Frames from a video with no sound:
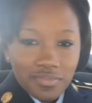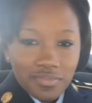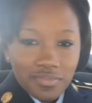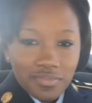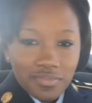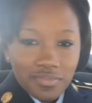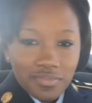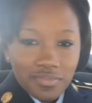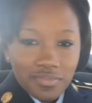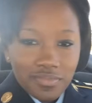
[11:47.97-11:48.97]

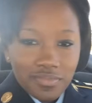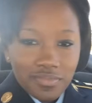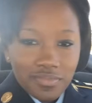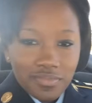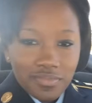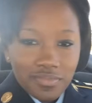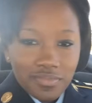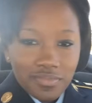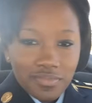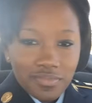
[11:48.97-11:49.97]

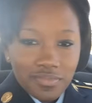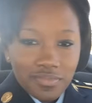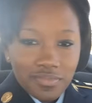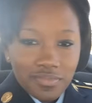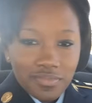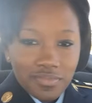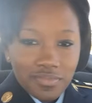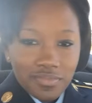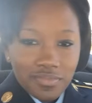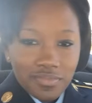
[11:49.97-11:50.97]

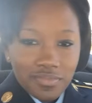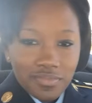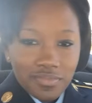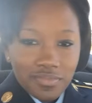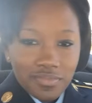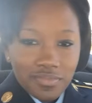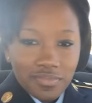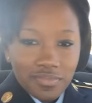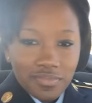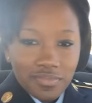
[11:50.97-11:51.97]

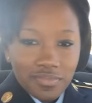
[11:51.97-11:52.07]
(no lip movement)